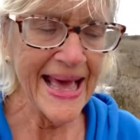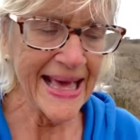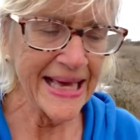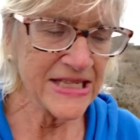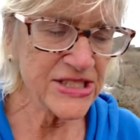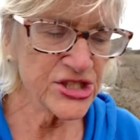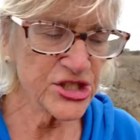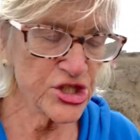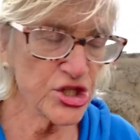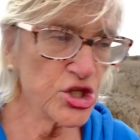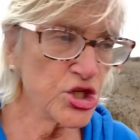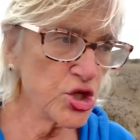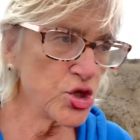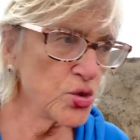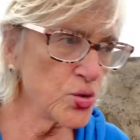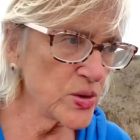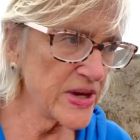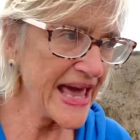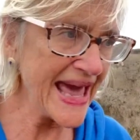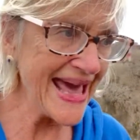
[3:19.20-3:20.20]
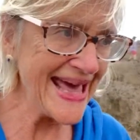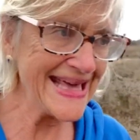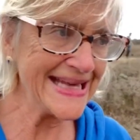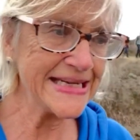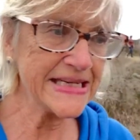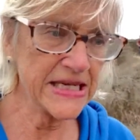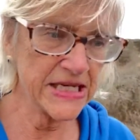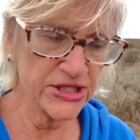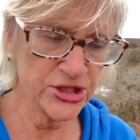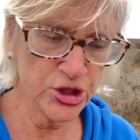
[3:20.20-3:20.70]
And you
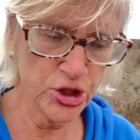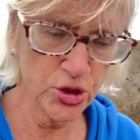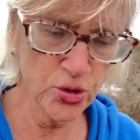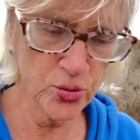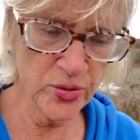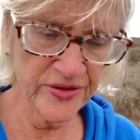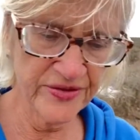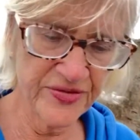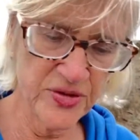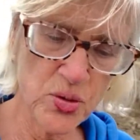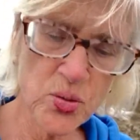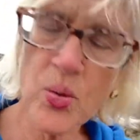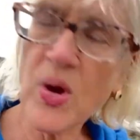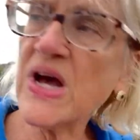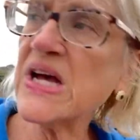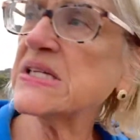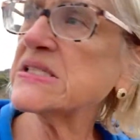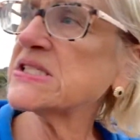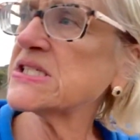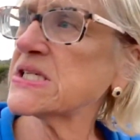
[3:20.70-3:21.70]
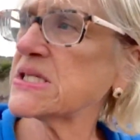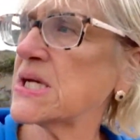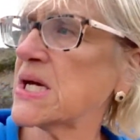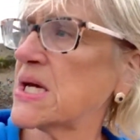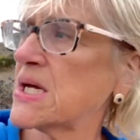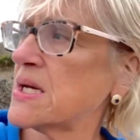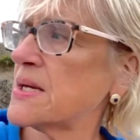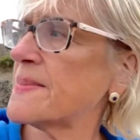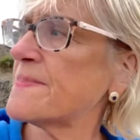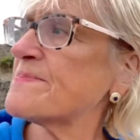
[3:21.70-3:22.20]
can too if you want.
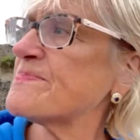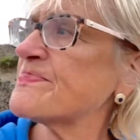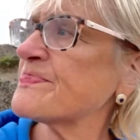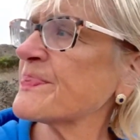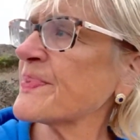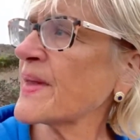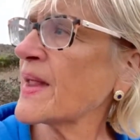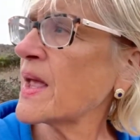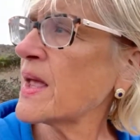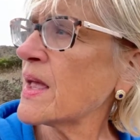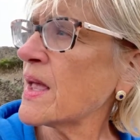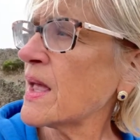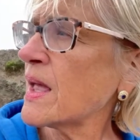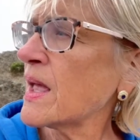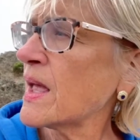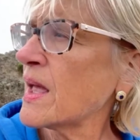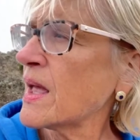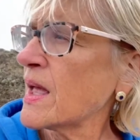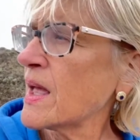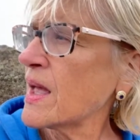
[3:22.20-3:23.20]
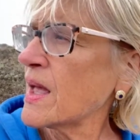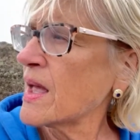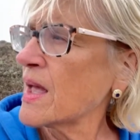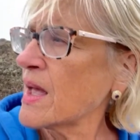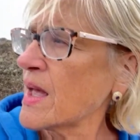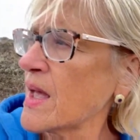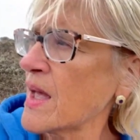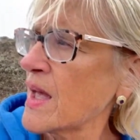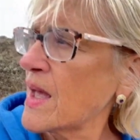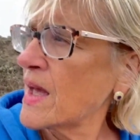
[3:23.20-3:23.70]

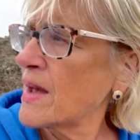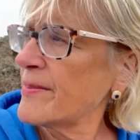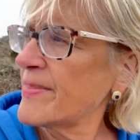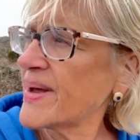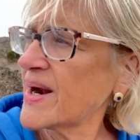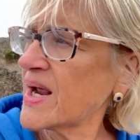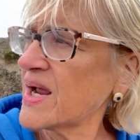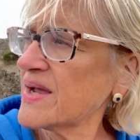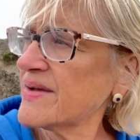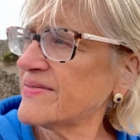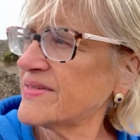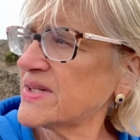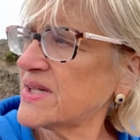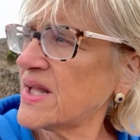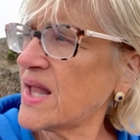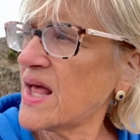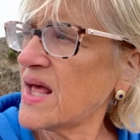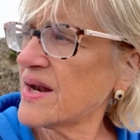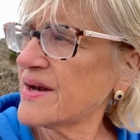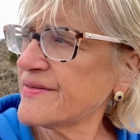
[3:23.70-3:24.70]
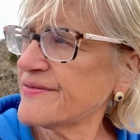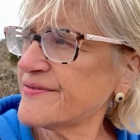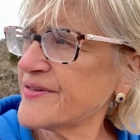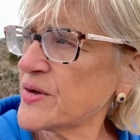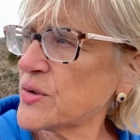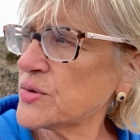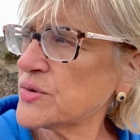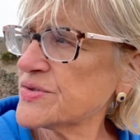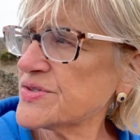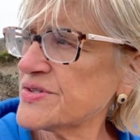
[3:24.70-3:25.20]
But I have a lot of
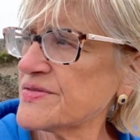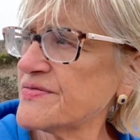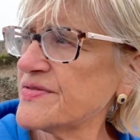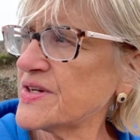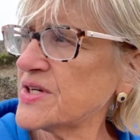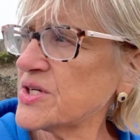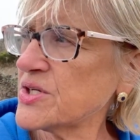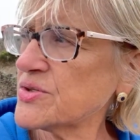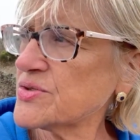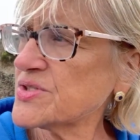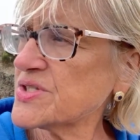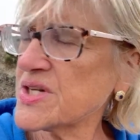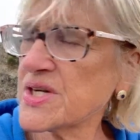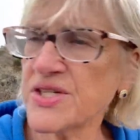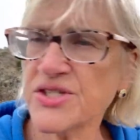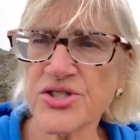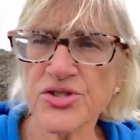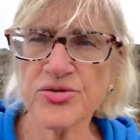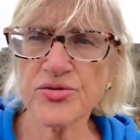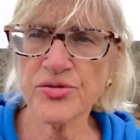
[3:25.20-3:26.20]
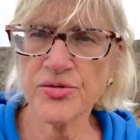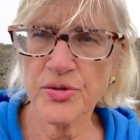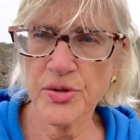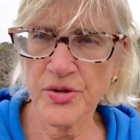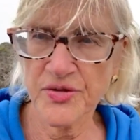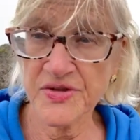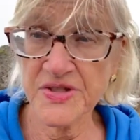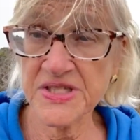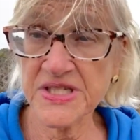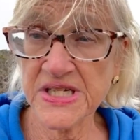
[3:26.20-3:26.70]
photos and videos that I do
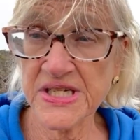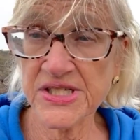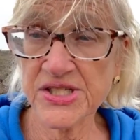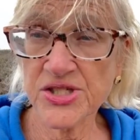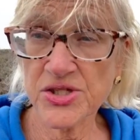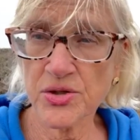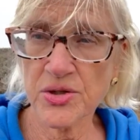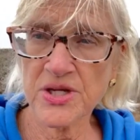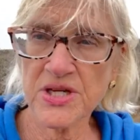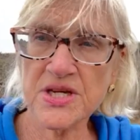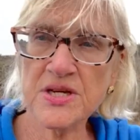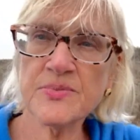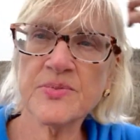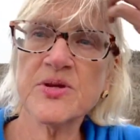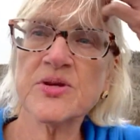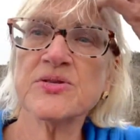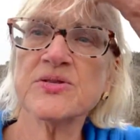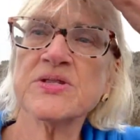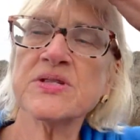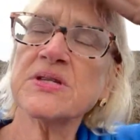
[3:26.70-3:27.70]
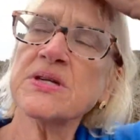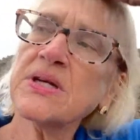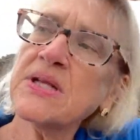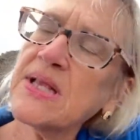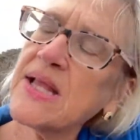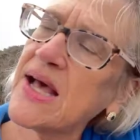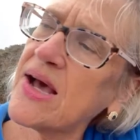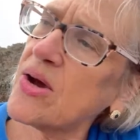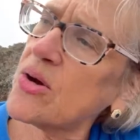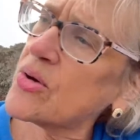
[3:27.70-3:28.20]
throughout the day. So I keep those in the
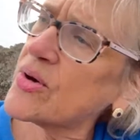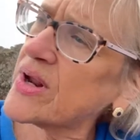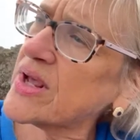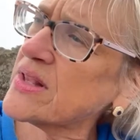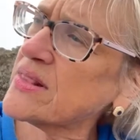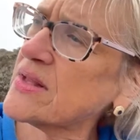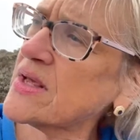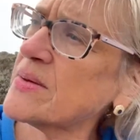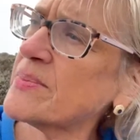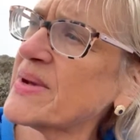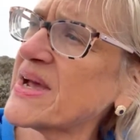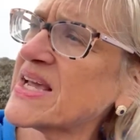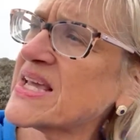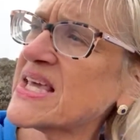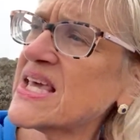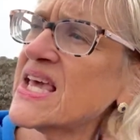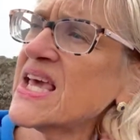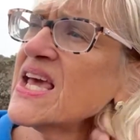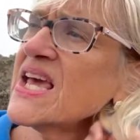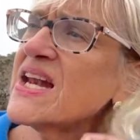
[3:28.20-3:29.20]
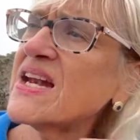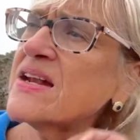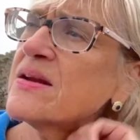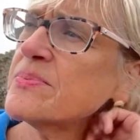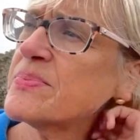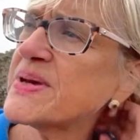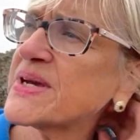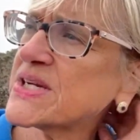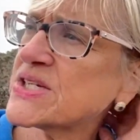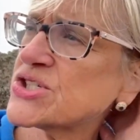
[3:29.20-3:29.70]
cloud. And then my
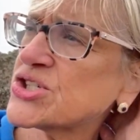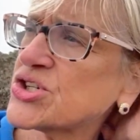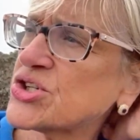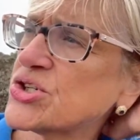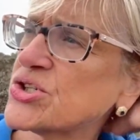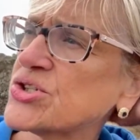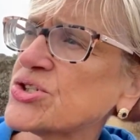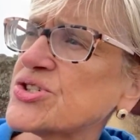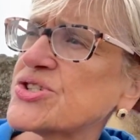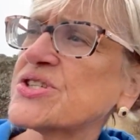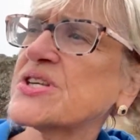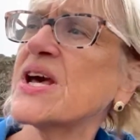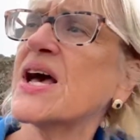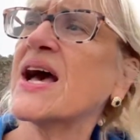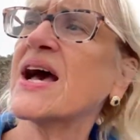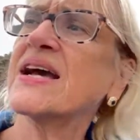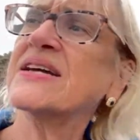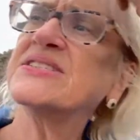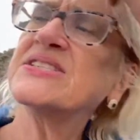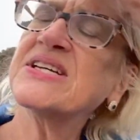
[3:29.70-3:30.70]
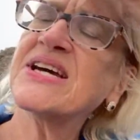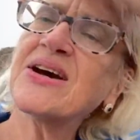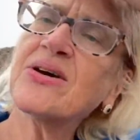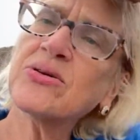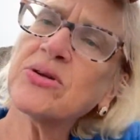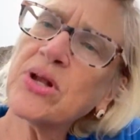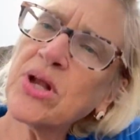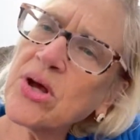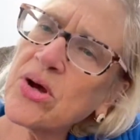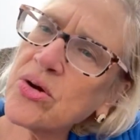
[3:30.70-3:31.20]
Canon pictures, I
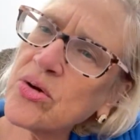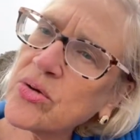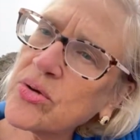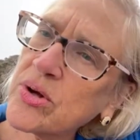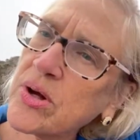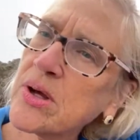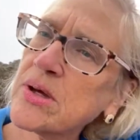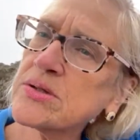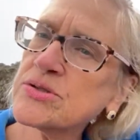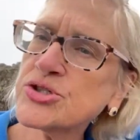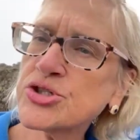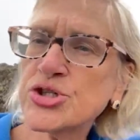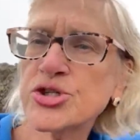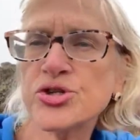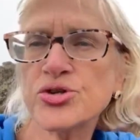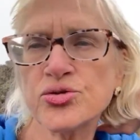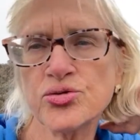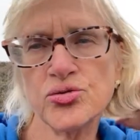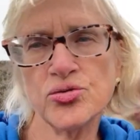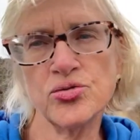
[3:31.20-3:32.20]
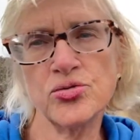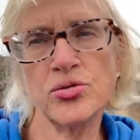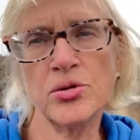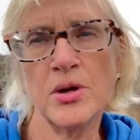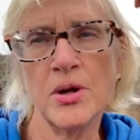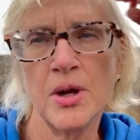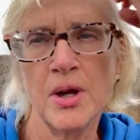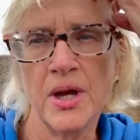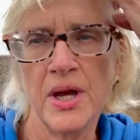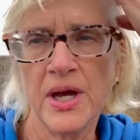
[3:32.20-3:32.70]
download to
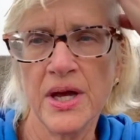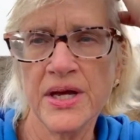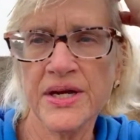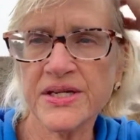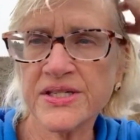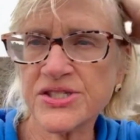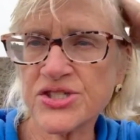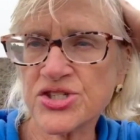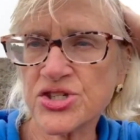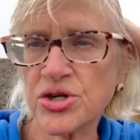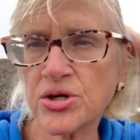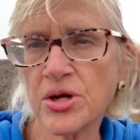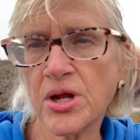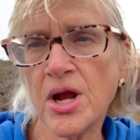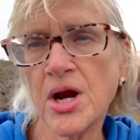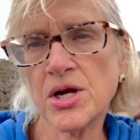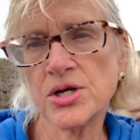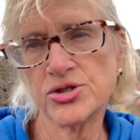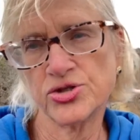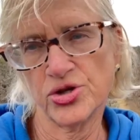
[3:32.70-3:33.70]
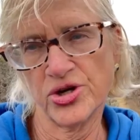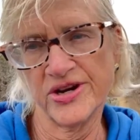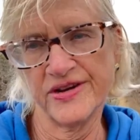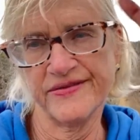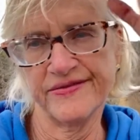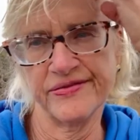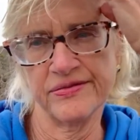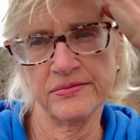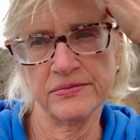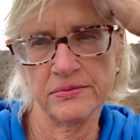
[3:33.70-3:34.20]
an external hard
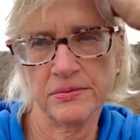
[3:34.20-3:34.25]
drive.